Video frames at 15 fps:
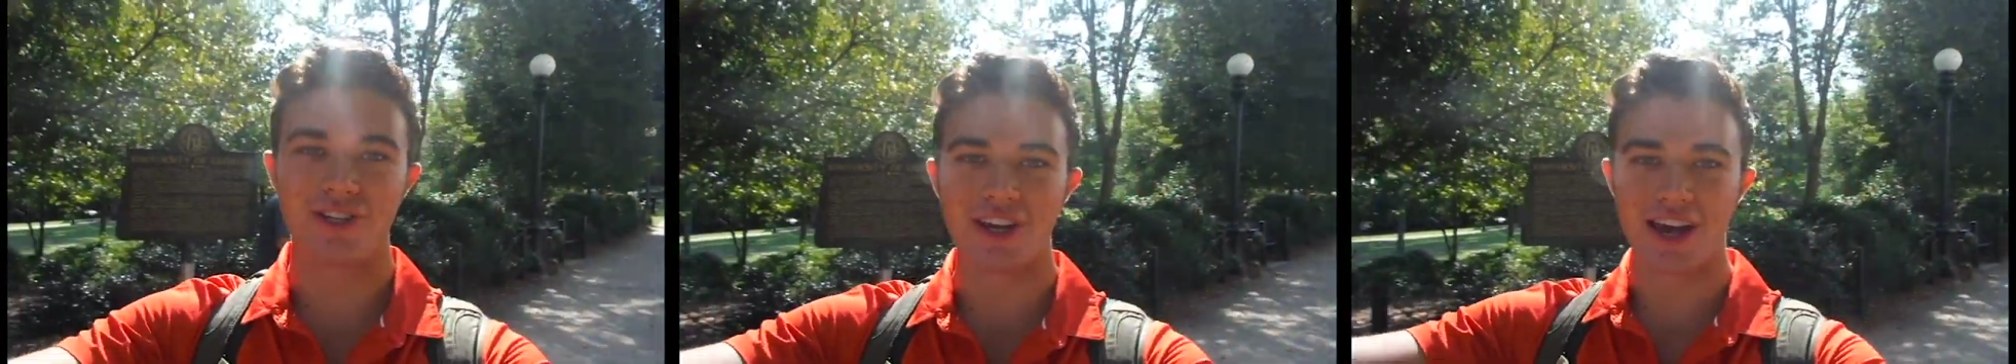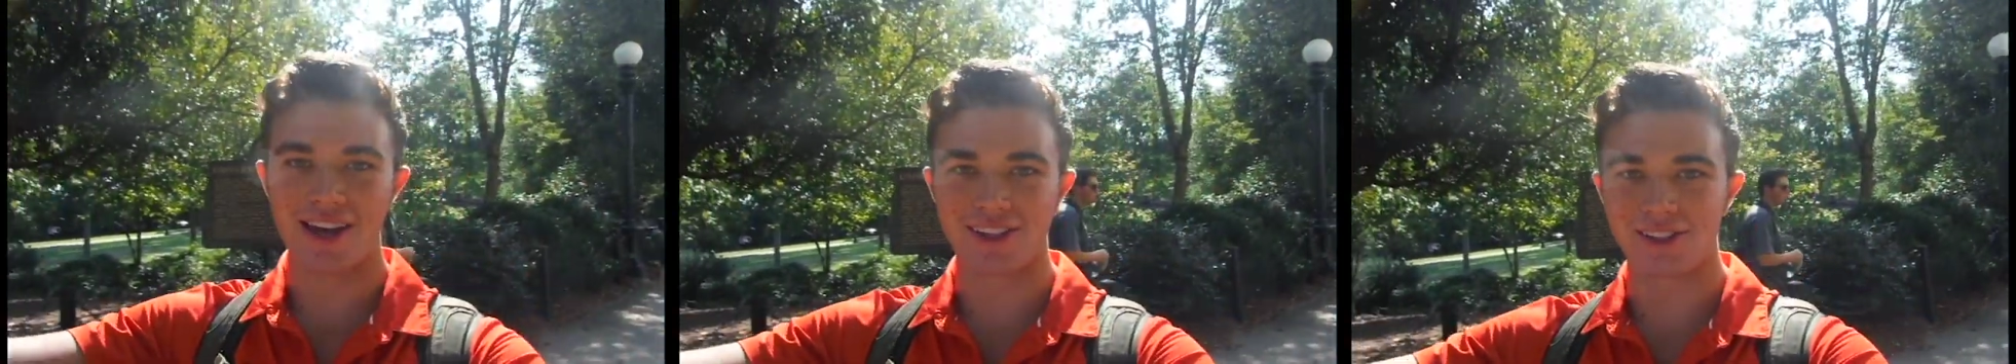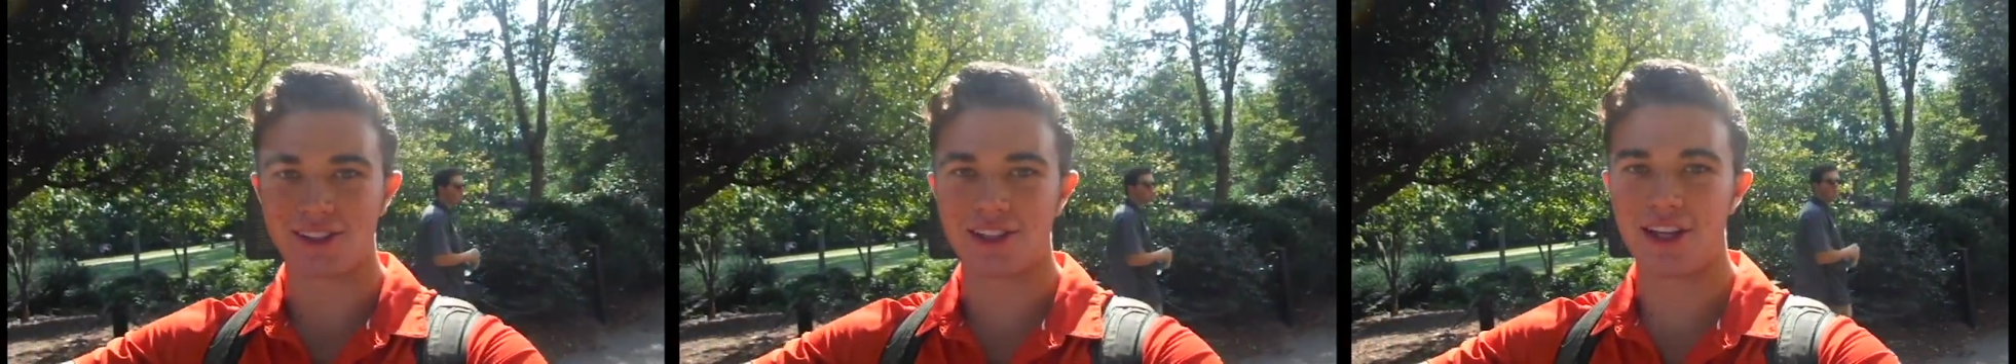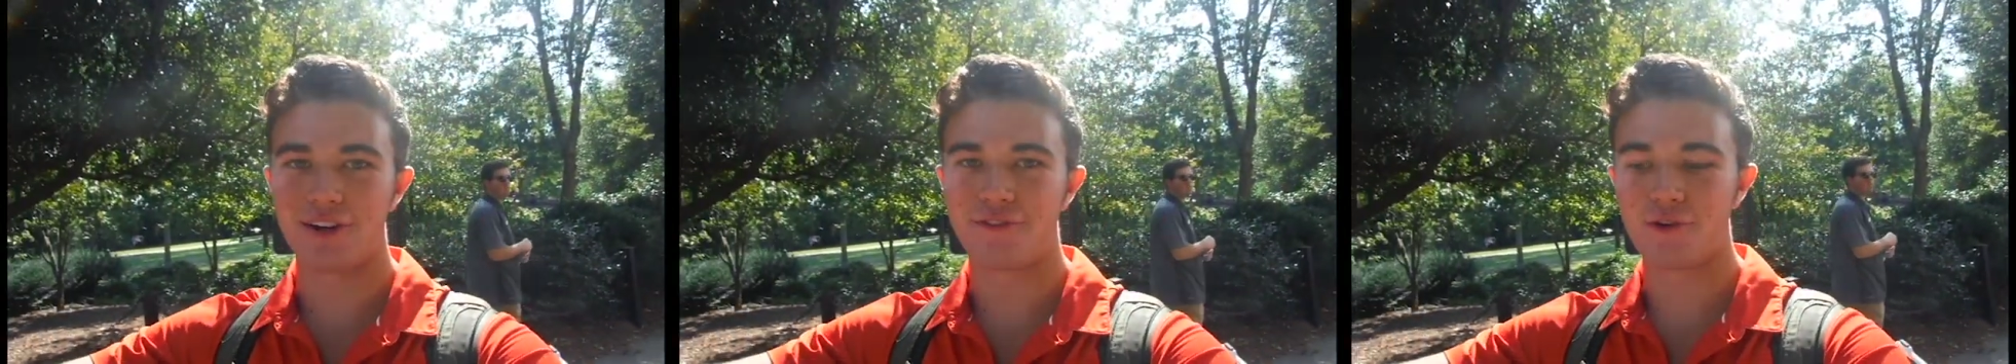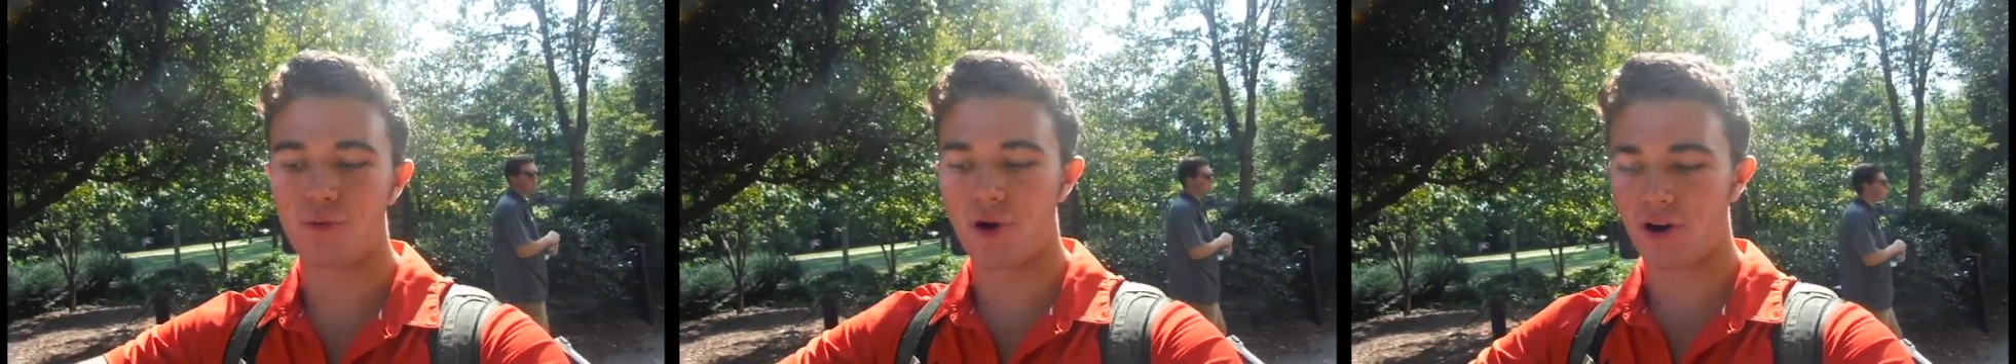says that
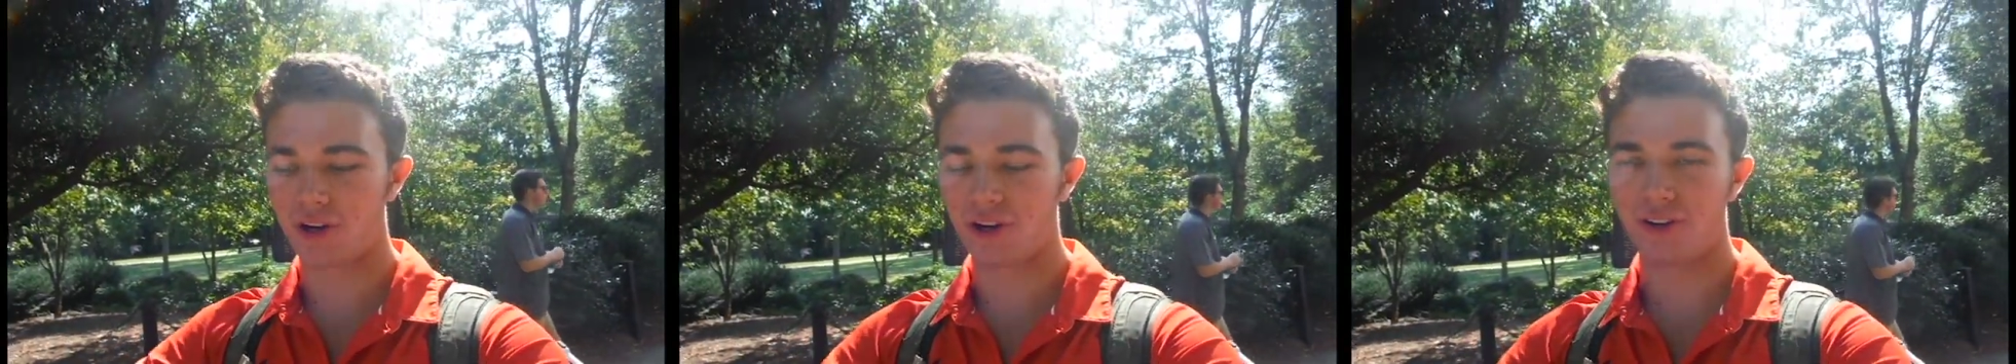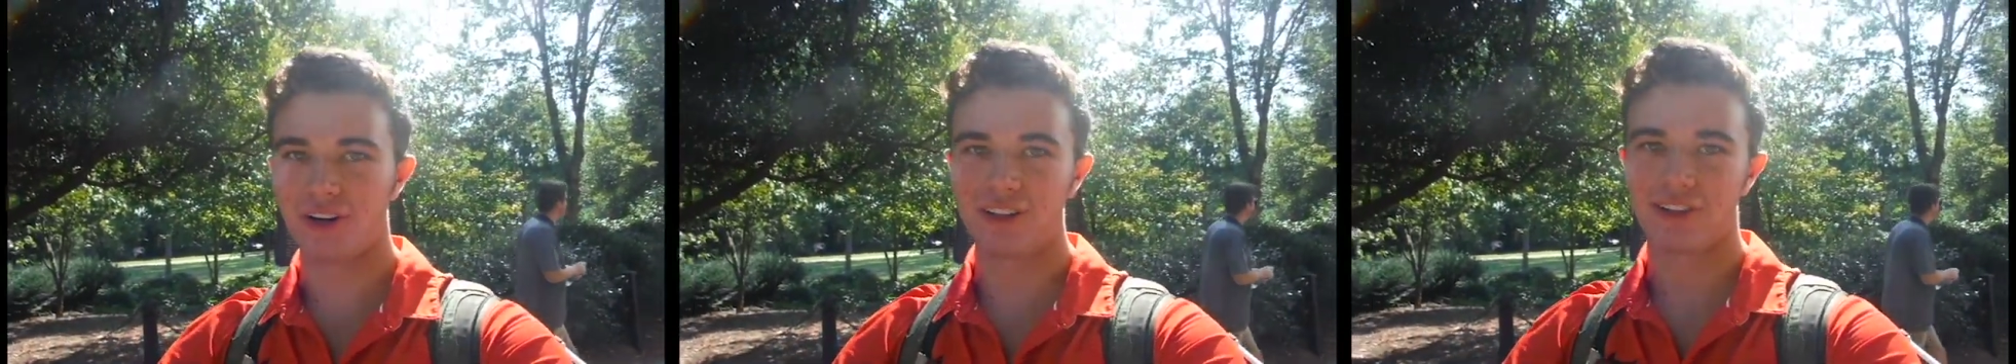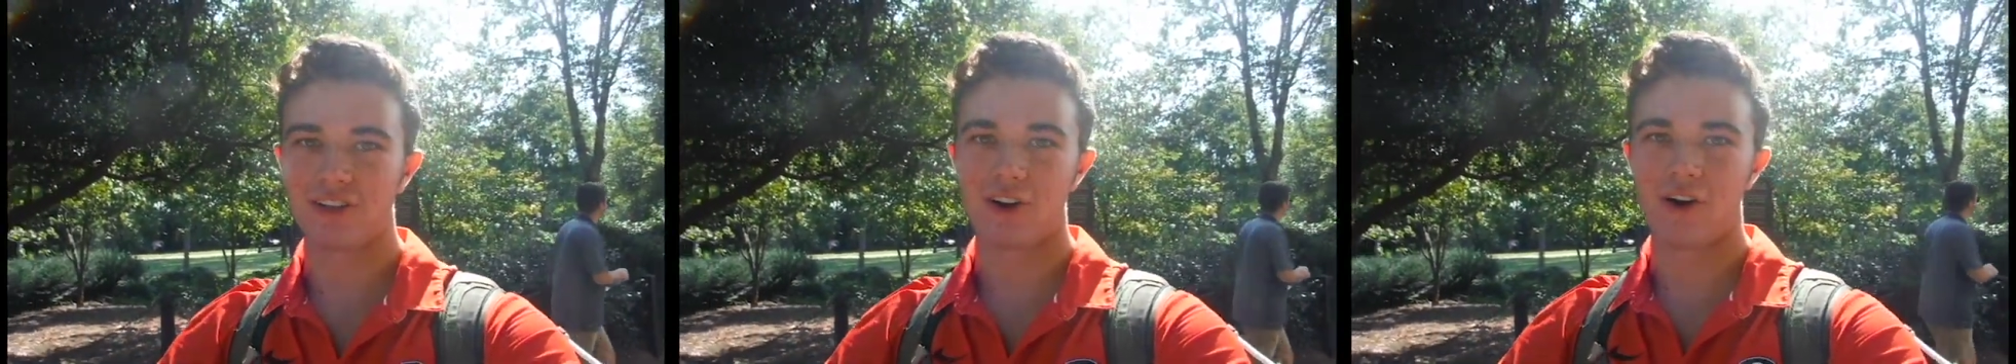if you walk underneath